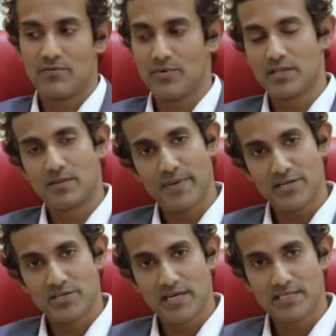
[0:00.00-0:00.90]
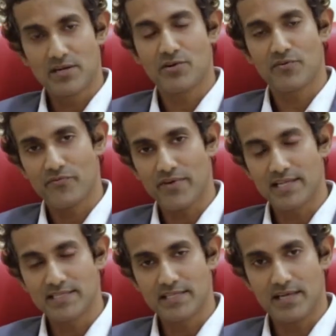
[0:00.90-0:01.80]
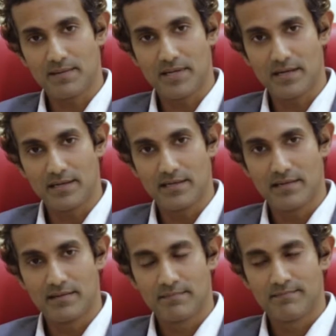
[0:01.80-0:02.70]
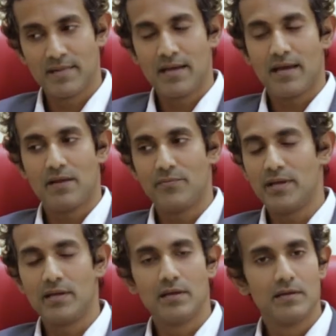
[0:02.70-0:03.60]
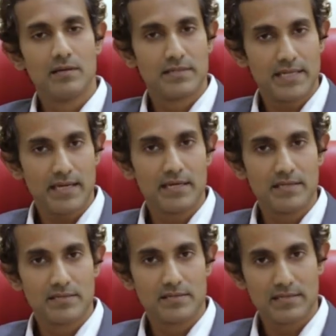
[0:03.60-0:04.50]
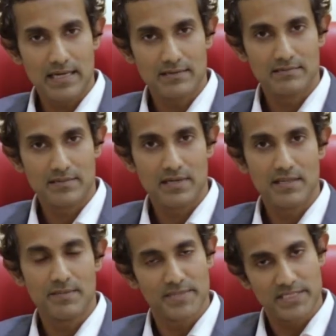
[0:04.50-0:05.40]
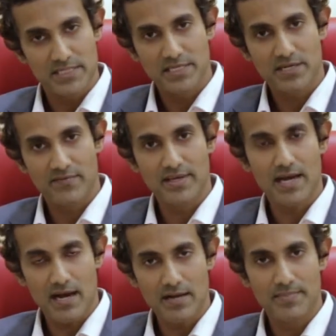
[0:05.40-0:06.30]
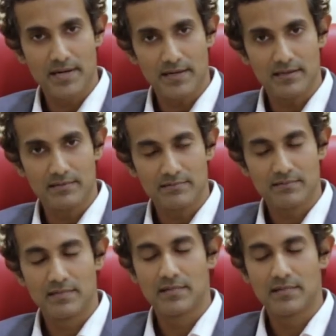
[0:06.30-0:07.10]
whether the patient has a lot of fats in the upper eyelid, and we take into account the position of the eyebrow